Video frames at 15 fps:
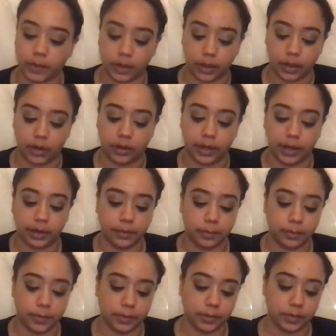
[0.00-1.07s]
All right.
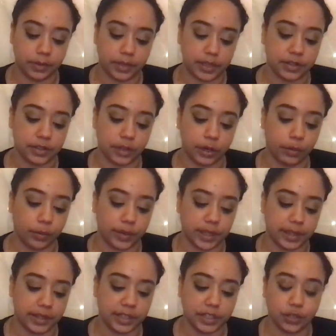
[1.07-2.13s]
Let's start with
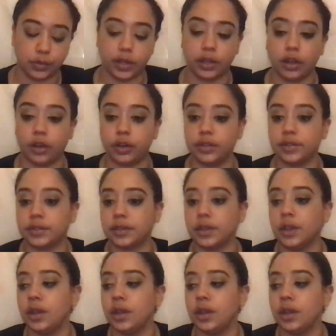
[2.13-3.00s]
at least 3 cards.